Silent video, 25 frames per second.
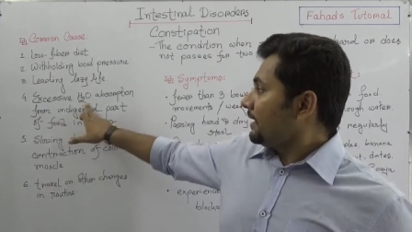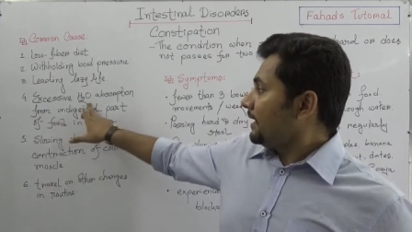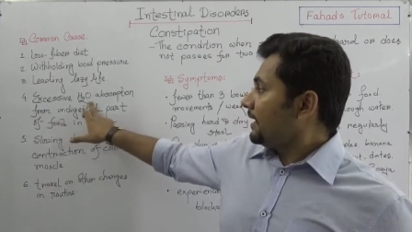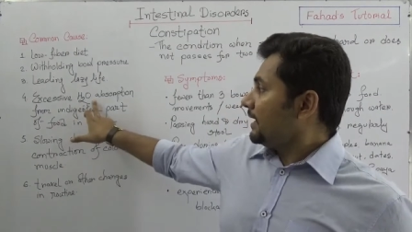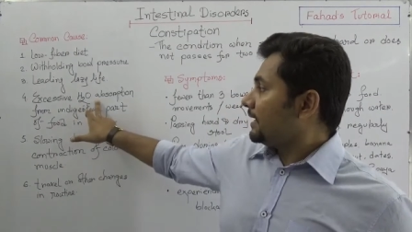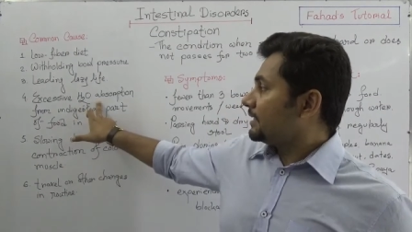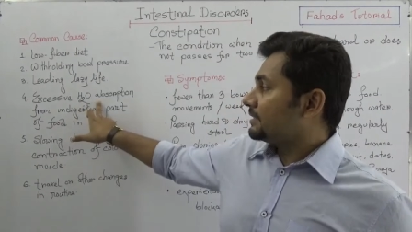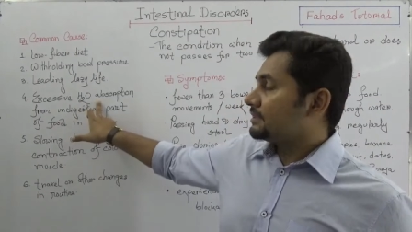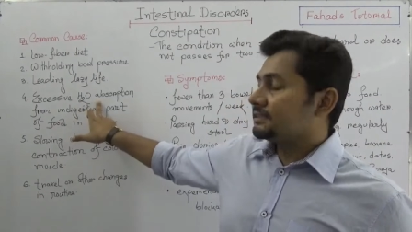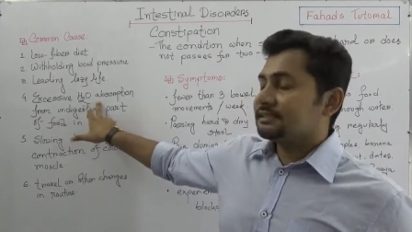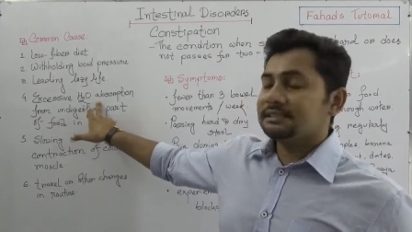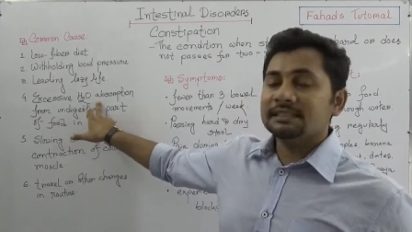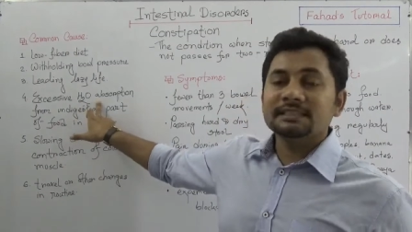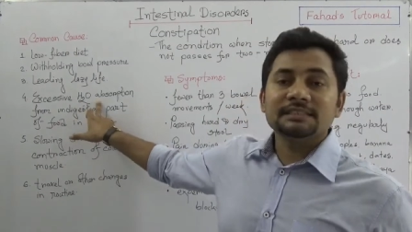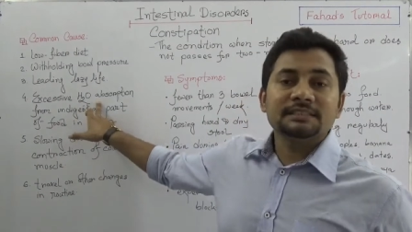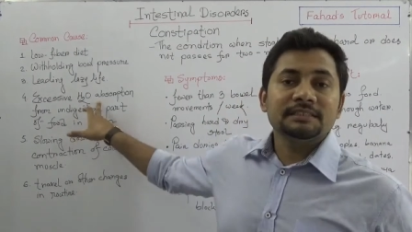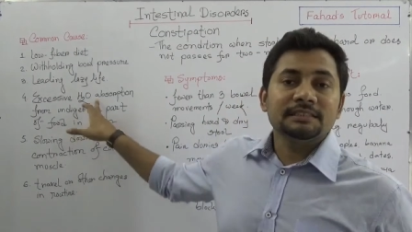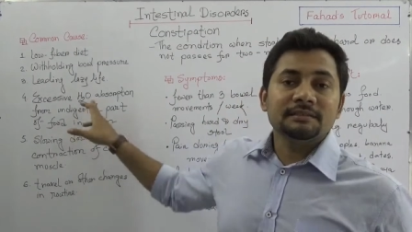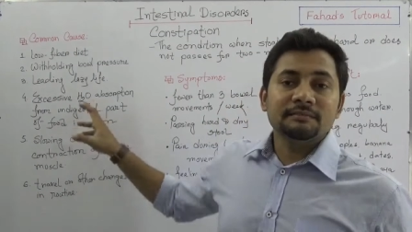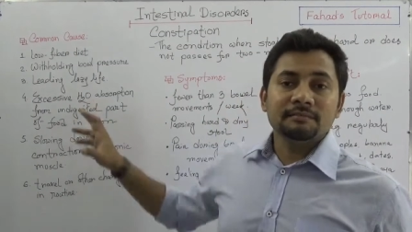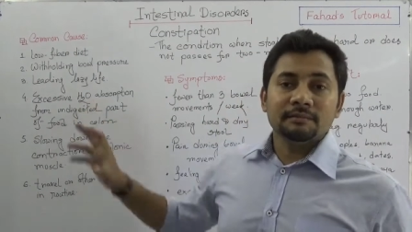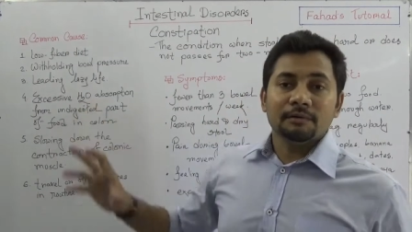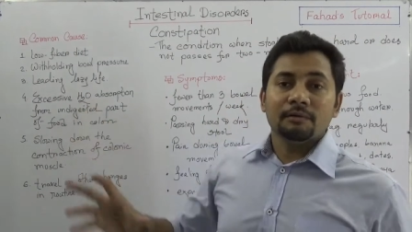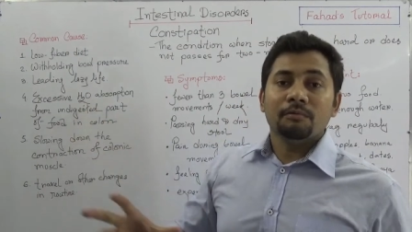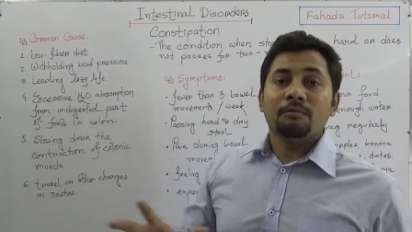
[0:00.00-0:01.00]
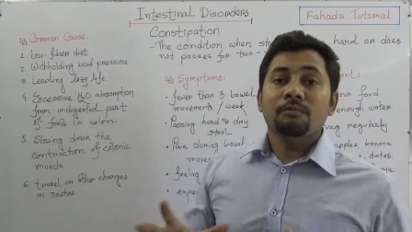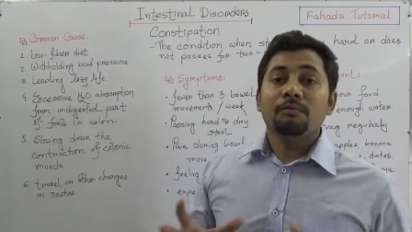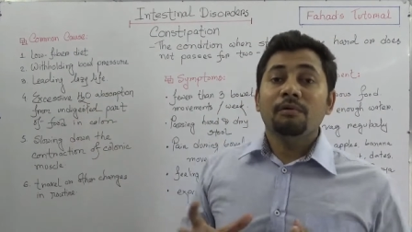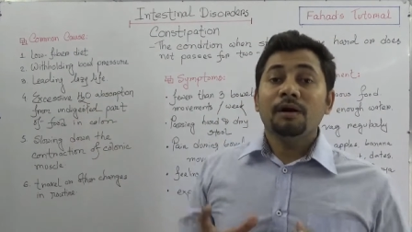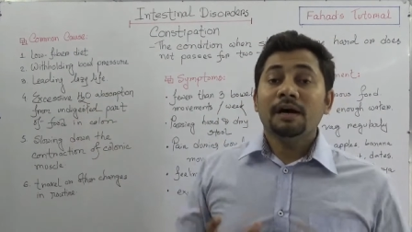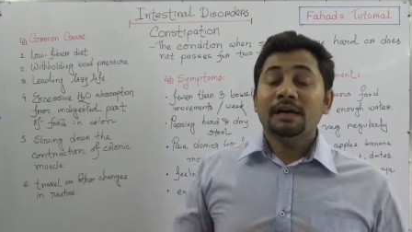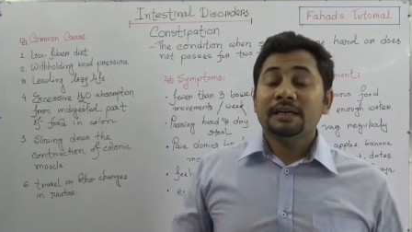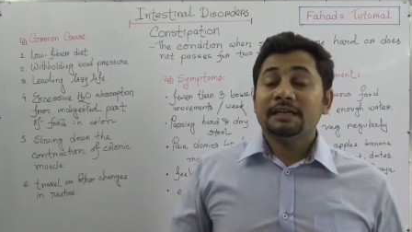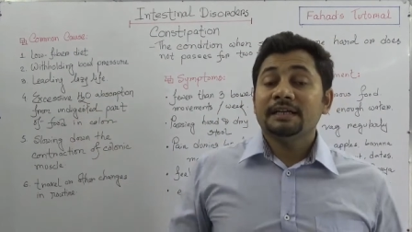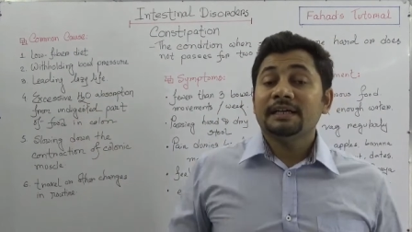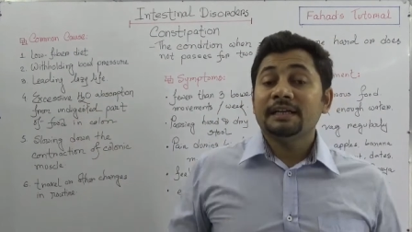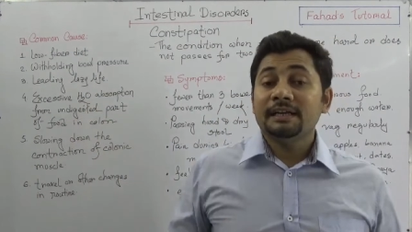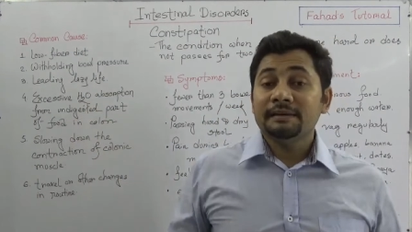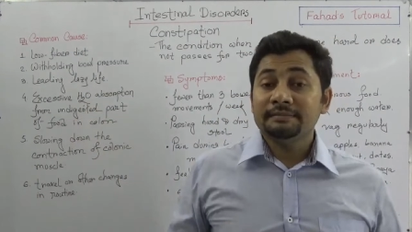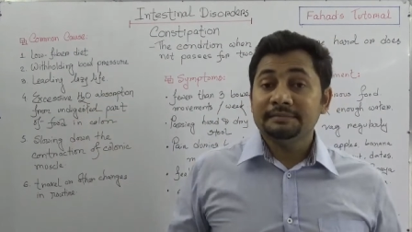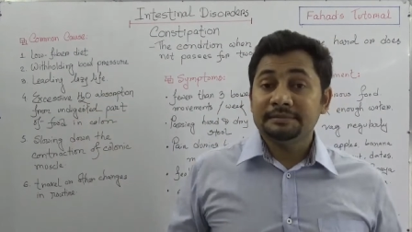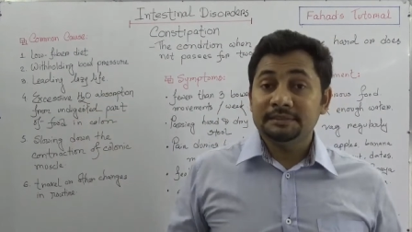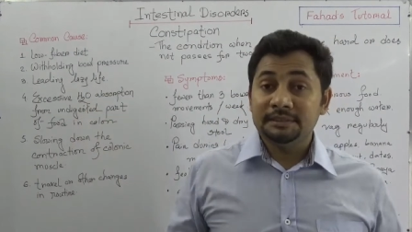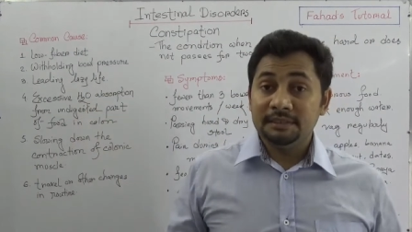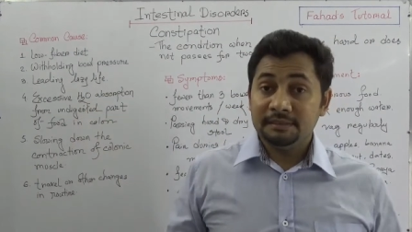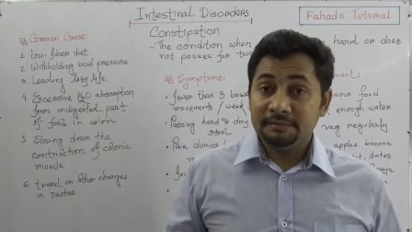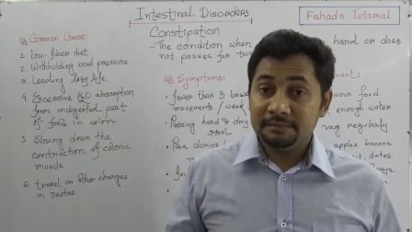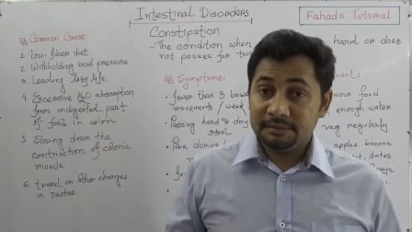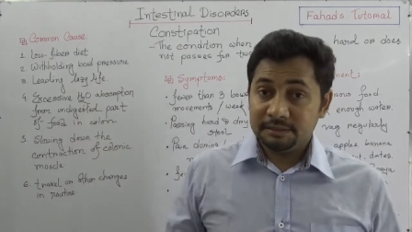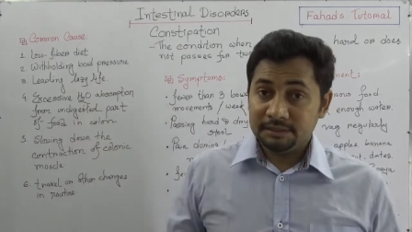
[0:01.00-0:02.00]
excessive water
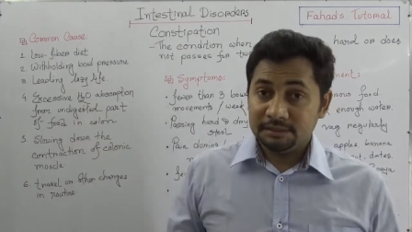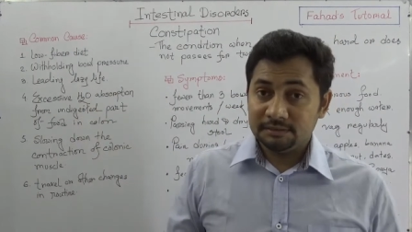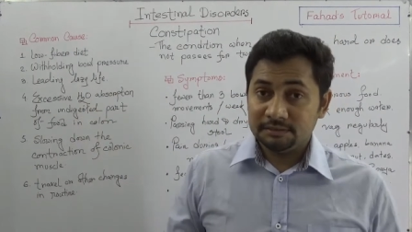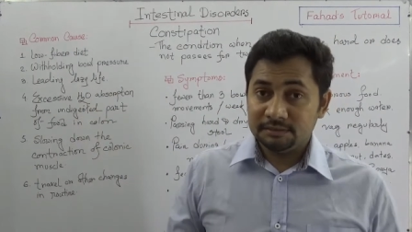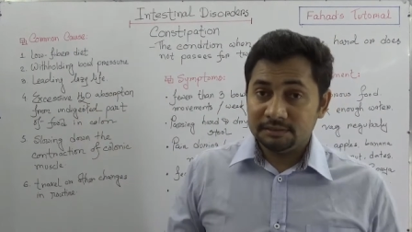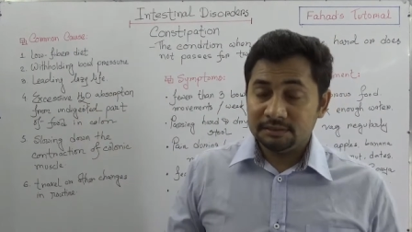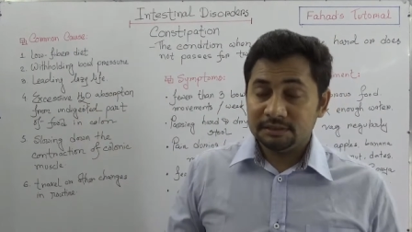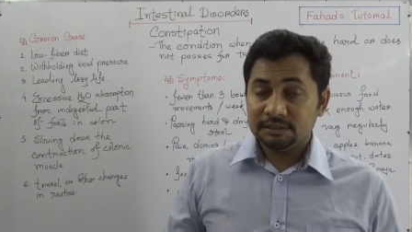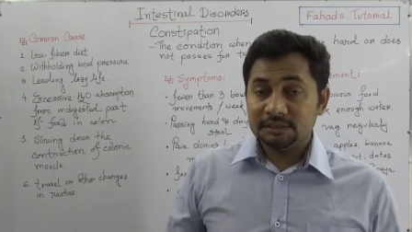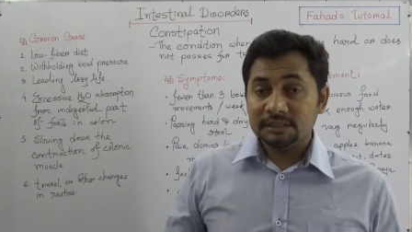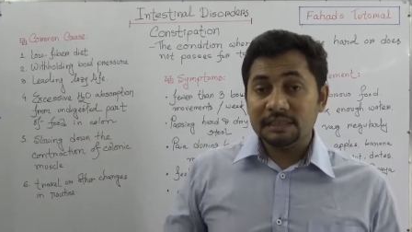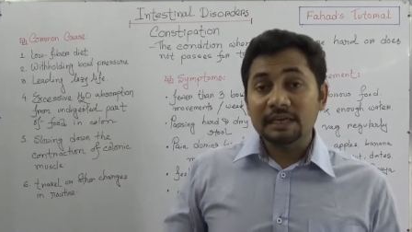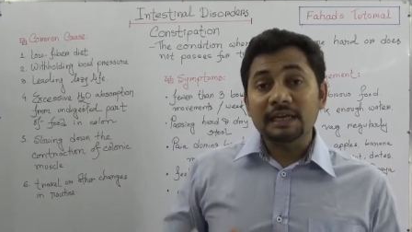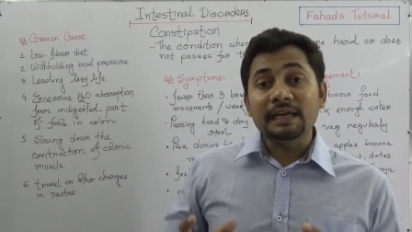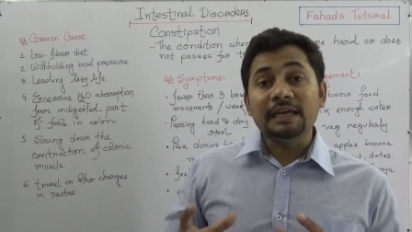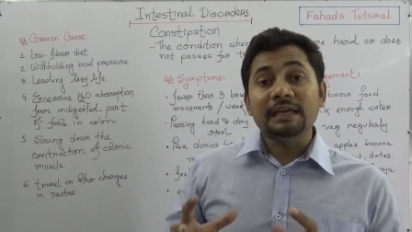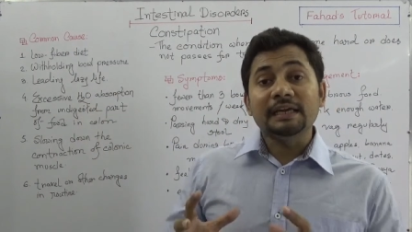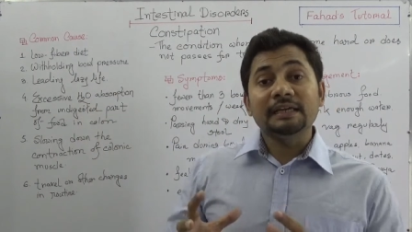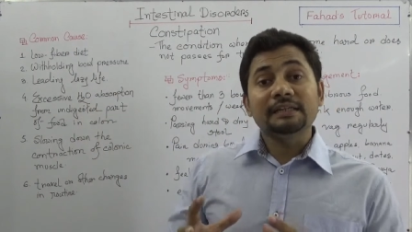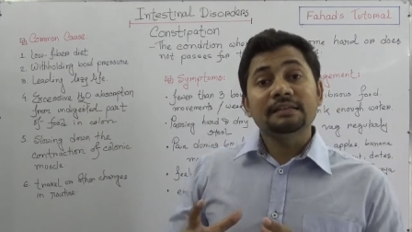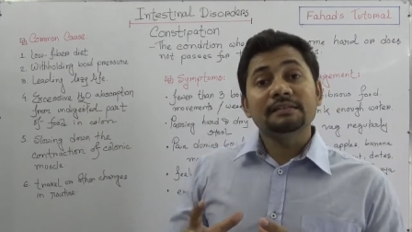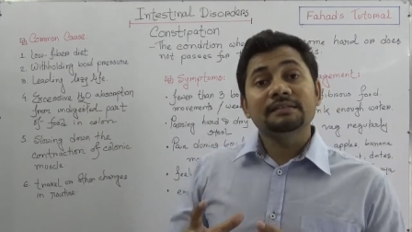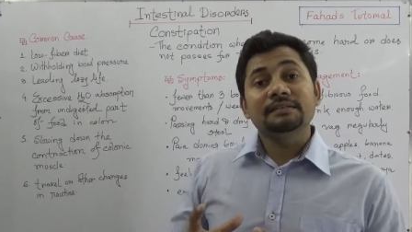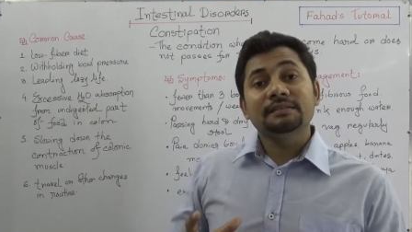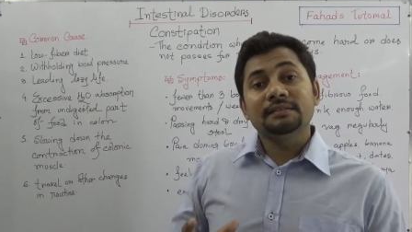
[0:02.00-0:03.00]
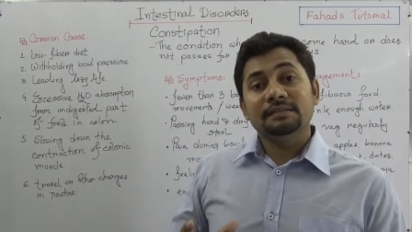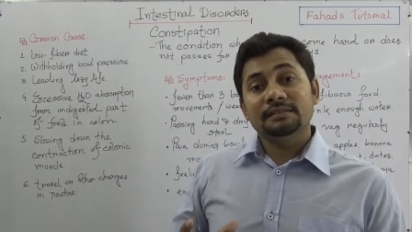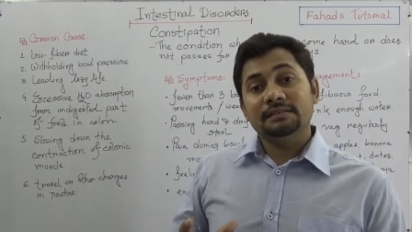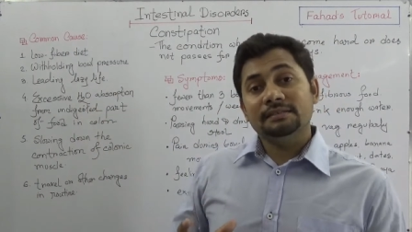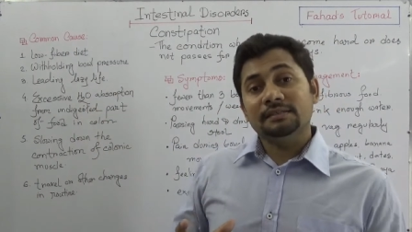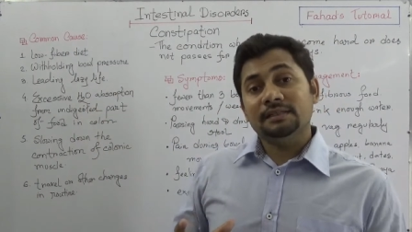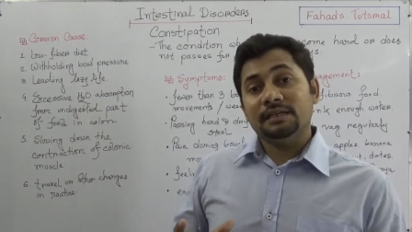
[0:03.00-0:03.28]
absorptions in